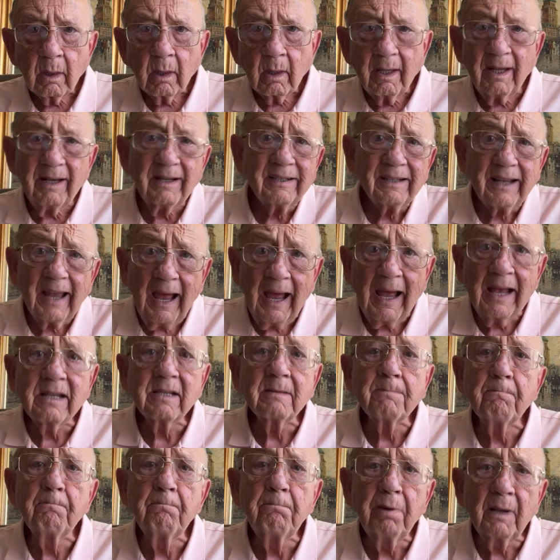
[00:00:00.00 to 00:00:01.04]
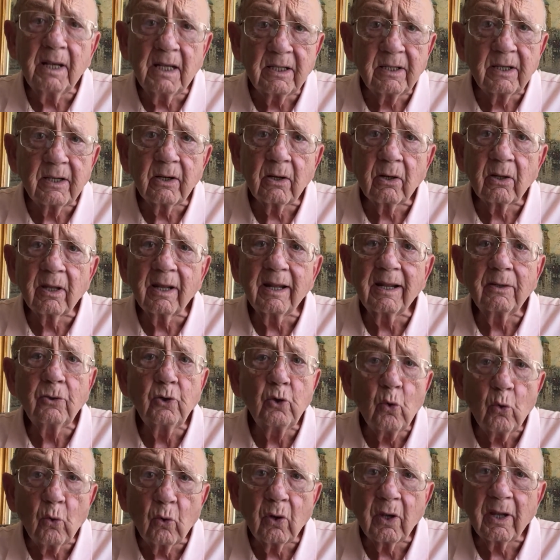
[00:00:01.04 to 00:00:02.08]
This guy's busier than
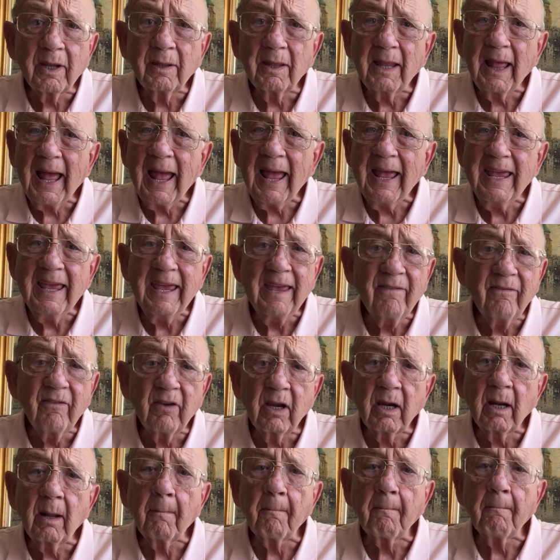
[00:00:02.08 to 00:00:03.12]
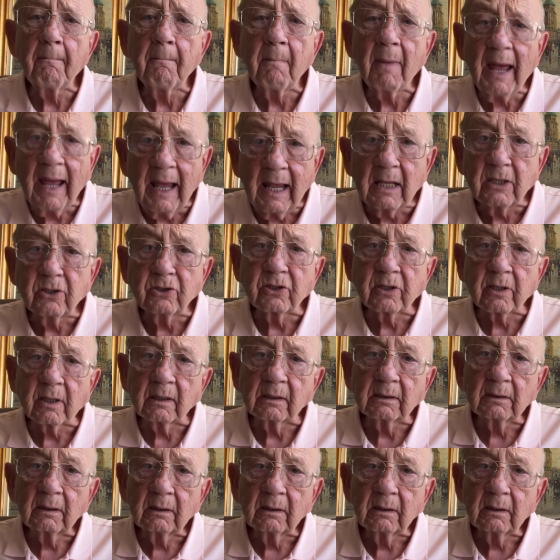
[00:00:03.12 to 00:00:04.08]
you could even imagine.